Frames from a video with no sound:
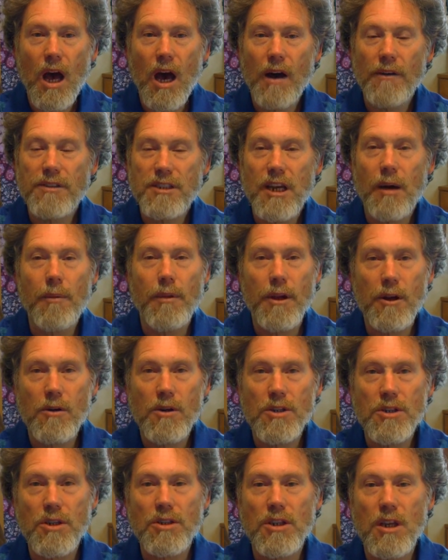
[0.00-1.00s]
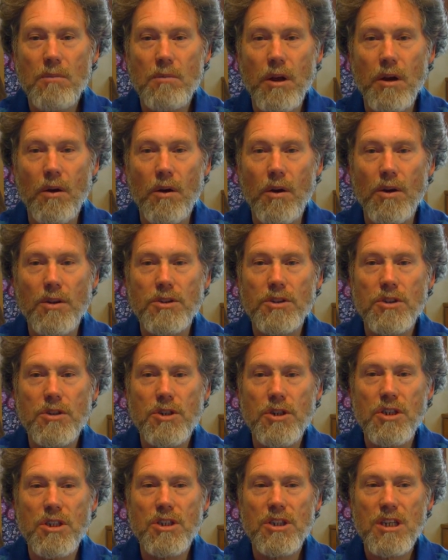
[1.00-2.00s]
of some of the crystals and minerals you
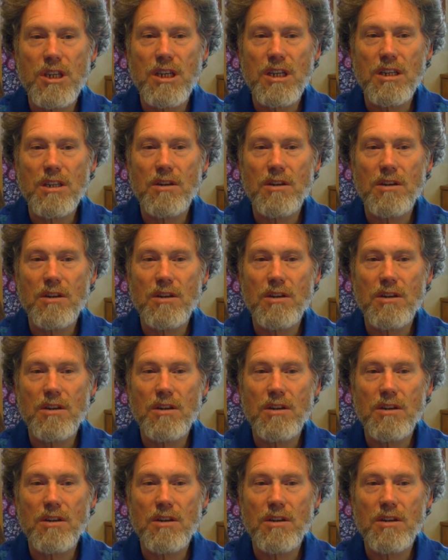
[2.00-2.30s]
should seek